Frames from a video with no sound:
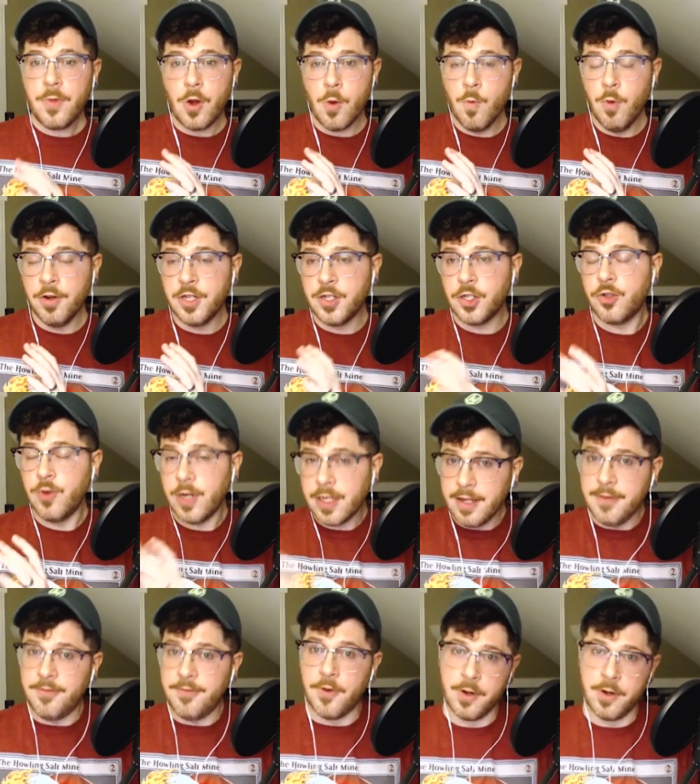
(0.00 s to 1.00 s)
We're
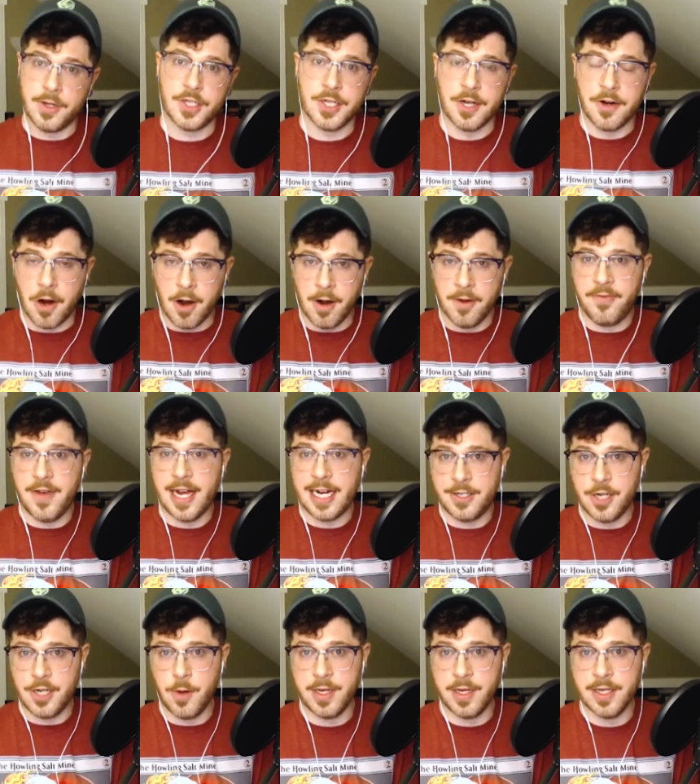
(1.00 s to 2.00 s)
strictly focused on
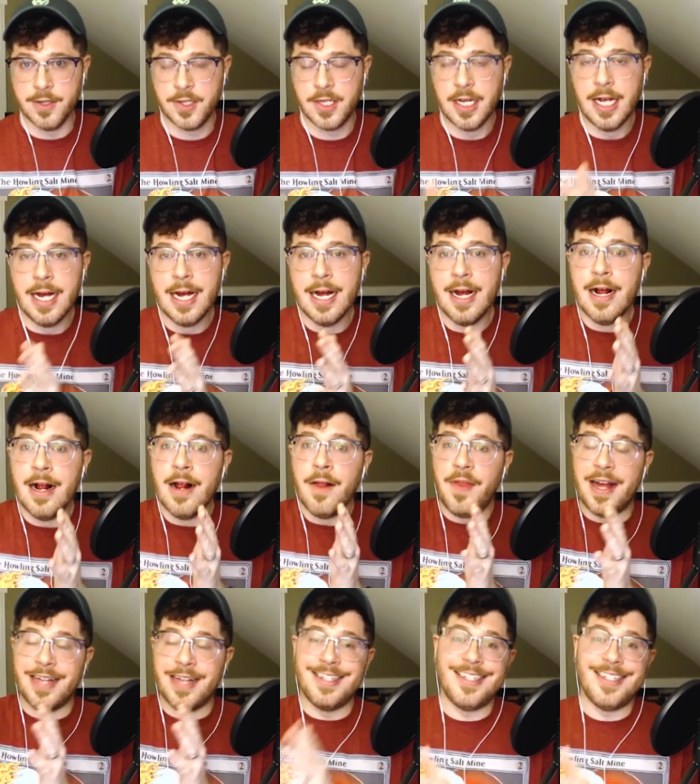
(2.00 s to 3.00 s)
artifact tokens
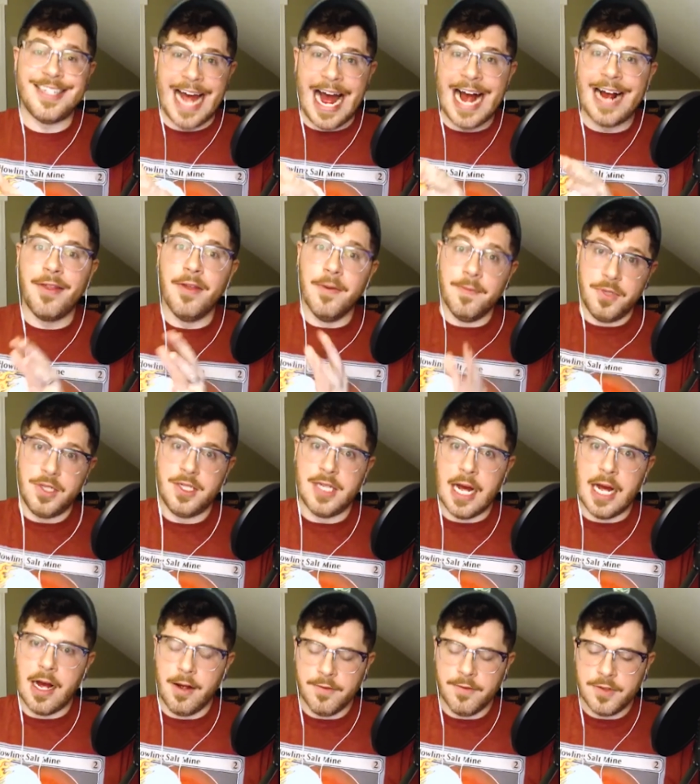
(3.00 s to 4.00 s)
that sack
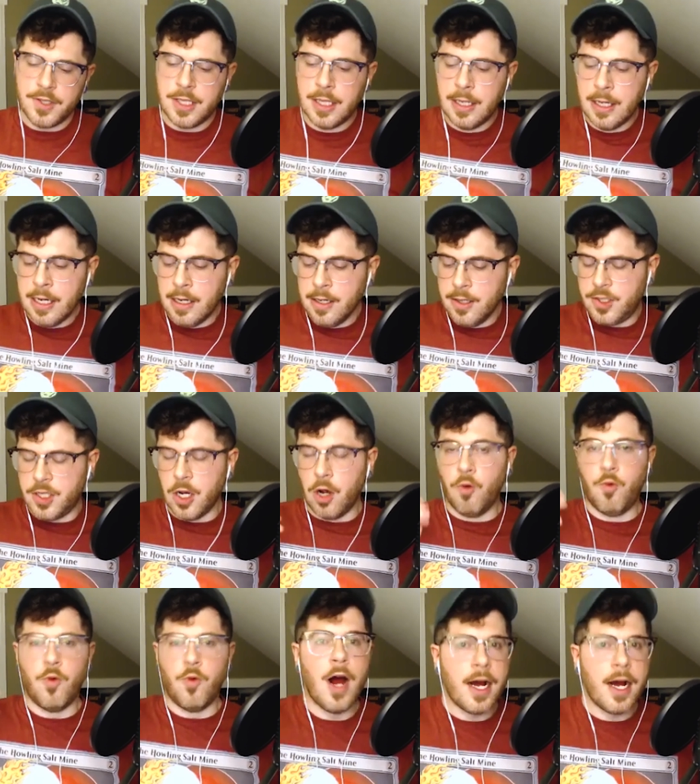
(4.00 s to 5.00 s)
themselves.
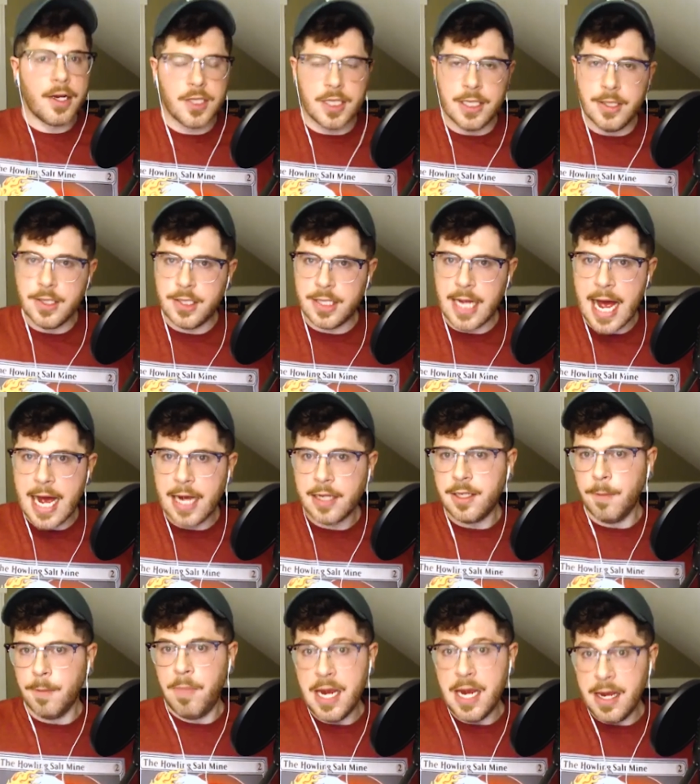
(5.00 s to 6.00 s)
So rocks can sack
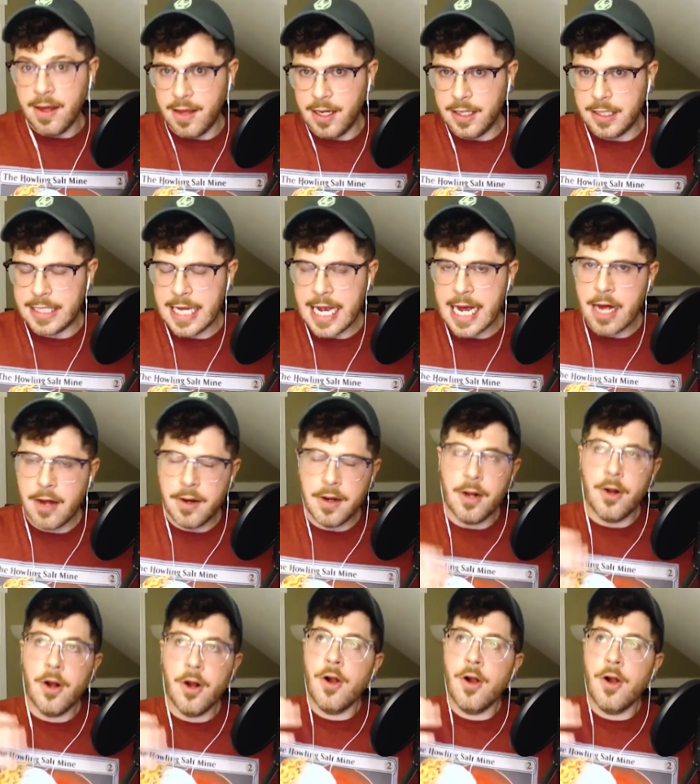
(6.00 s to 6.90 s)
to ping things down.